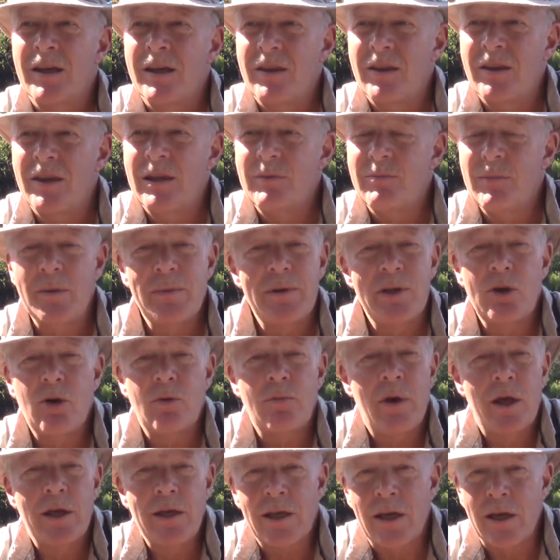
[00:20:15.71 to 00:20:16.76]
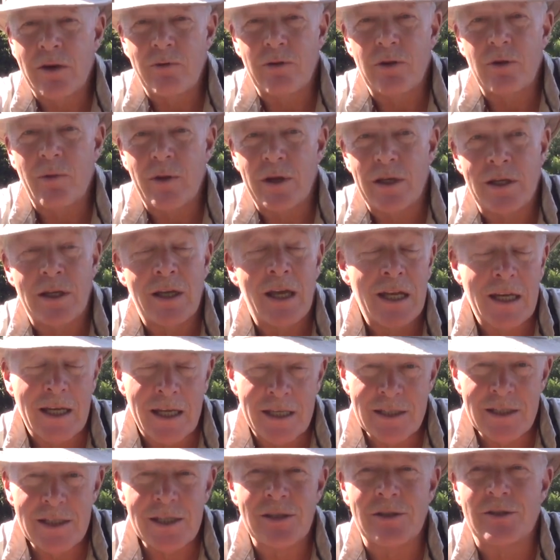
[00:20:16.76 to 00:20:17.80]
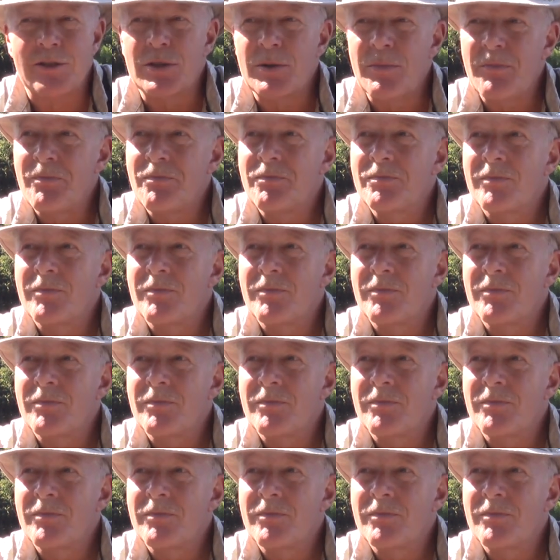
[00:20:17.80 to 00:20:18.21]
then maybe you don't mind carrying the weight, and I didn't.